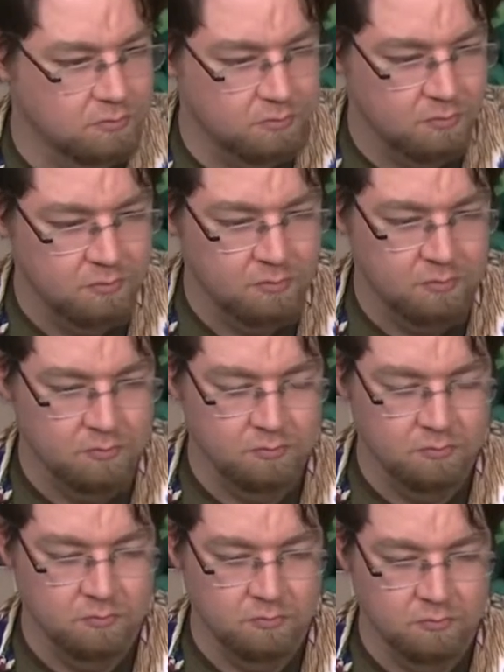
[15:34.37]

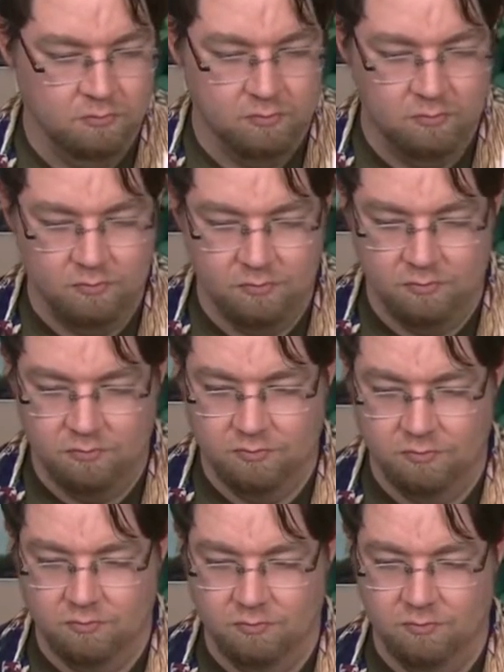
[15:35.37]

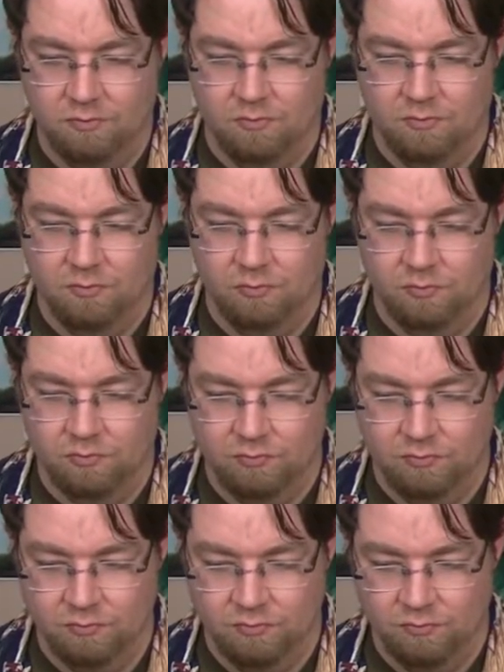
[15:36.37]

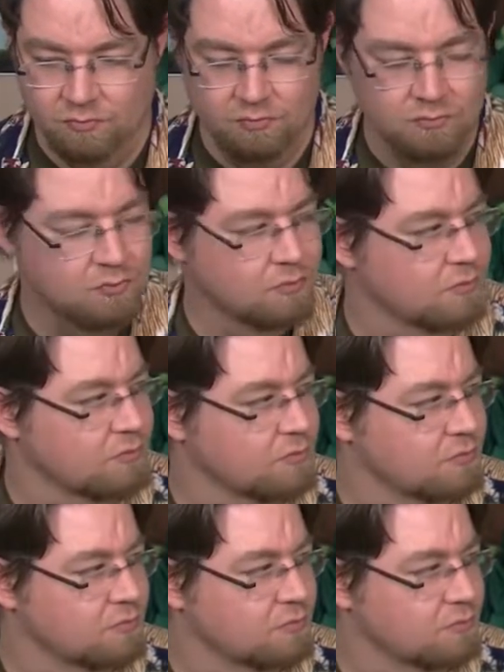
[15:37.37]

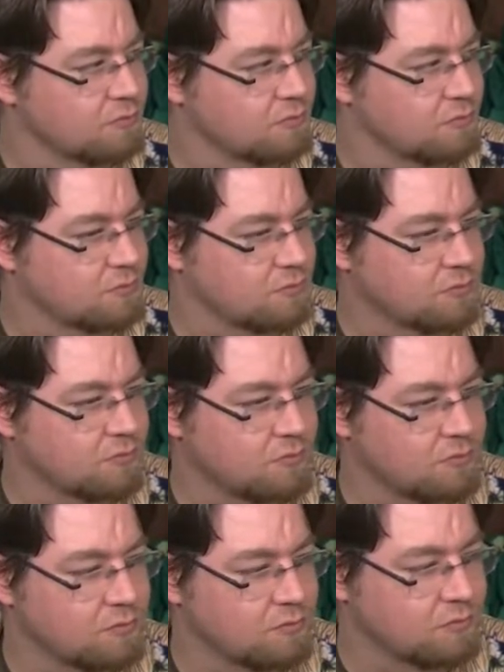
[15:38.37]

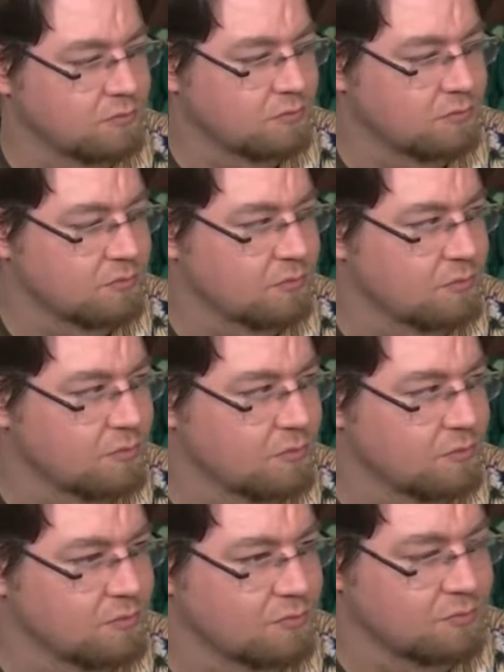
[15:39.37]

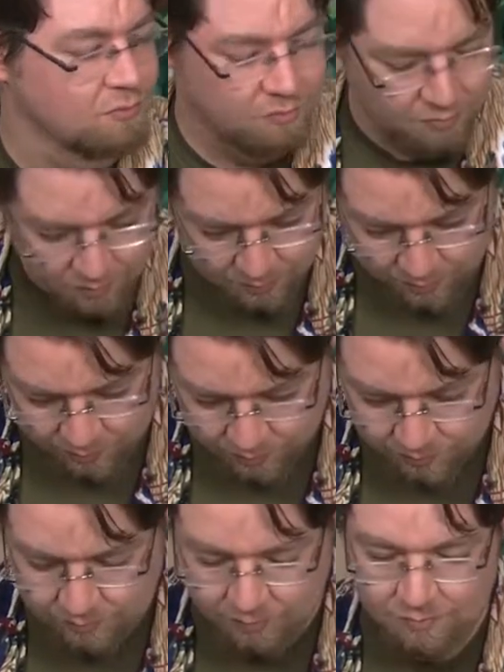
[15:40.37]

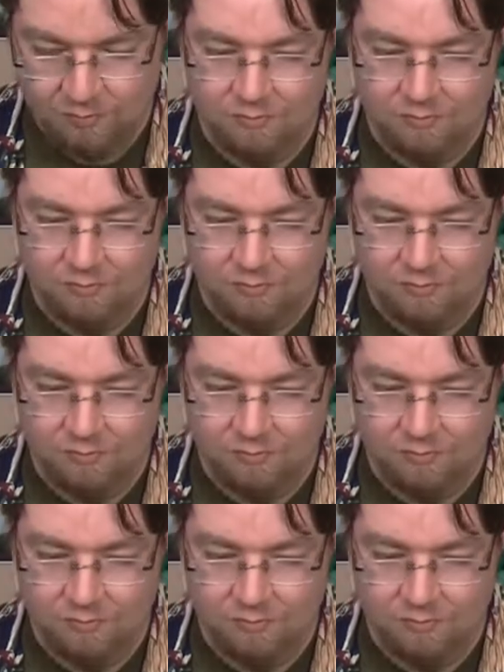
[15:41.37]
No words are spoken by the person on screen.